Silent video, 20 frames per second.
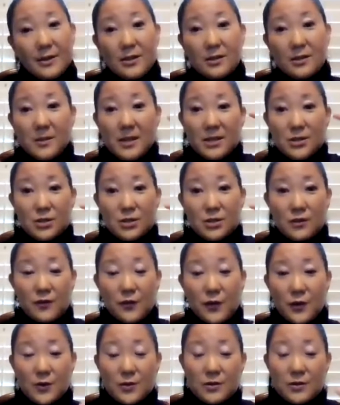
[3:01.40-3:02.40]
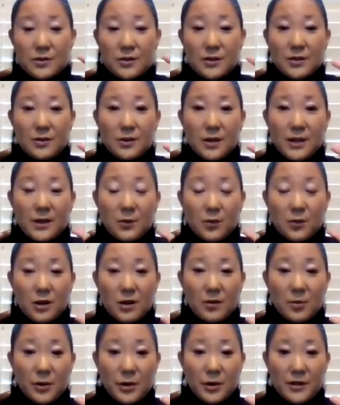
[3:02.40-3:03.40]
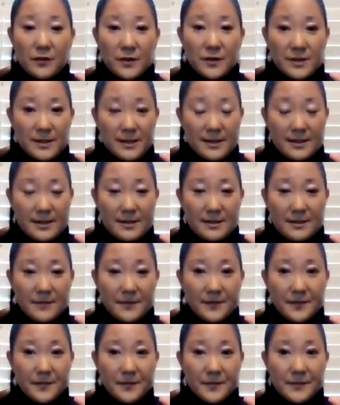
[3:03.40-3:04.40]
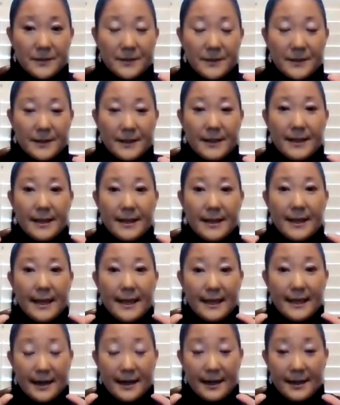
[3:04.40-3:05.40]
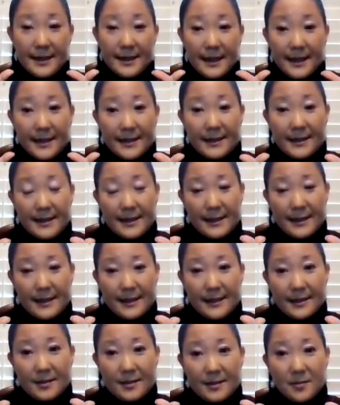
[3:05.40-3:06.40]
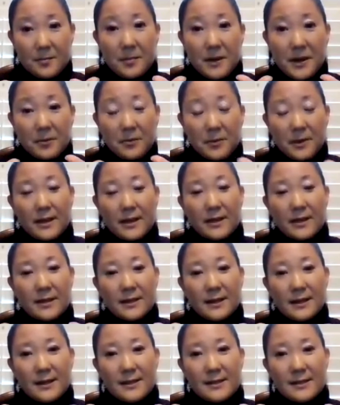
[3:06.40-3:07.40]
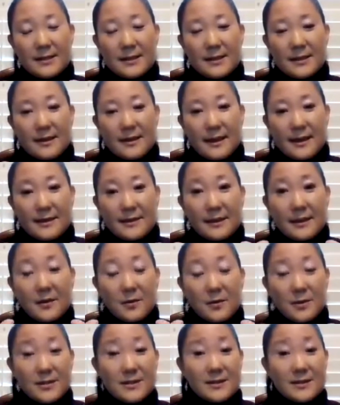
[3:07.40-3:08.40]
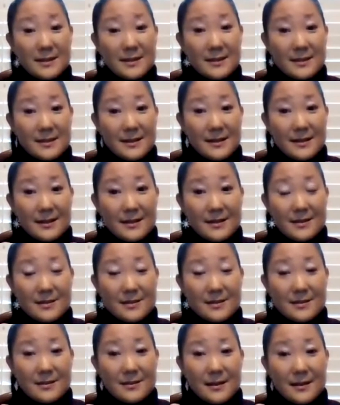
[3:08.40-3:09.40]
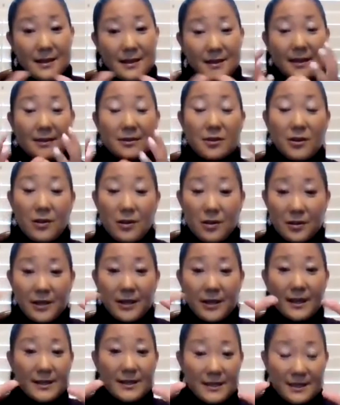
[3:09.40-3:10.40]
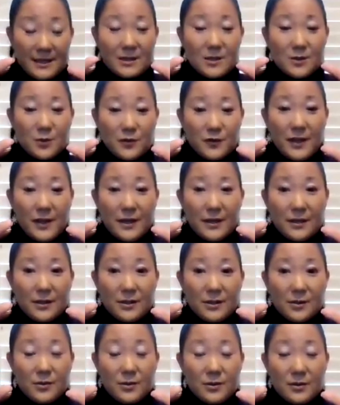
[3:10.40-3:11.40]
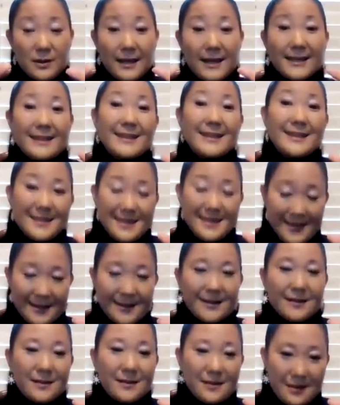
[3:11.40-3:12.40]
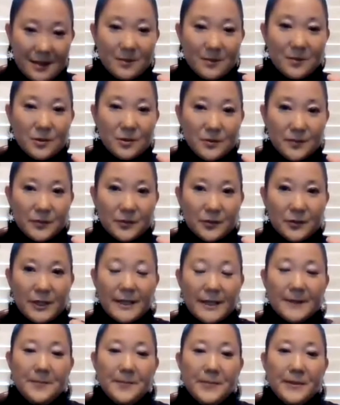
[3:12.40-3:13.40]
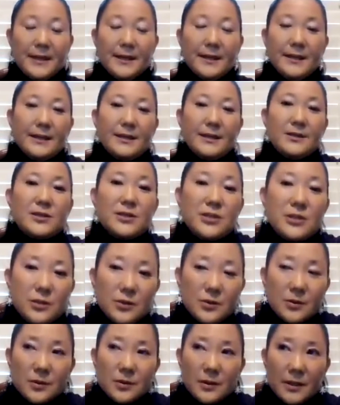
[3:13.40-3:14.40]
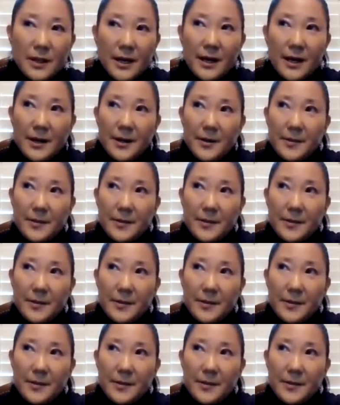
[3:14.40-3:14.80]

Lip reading: how do you make sure folks know, okay, we're all part of a system. And I then think by recognizing that that was a success and that all the ideas were valued, that is setting the table, right? And so,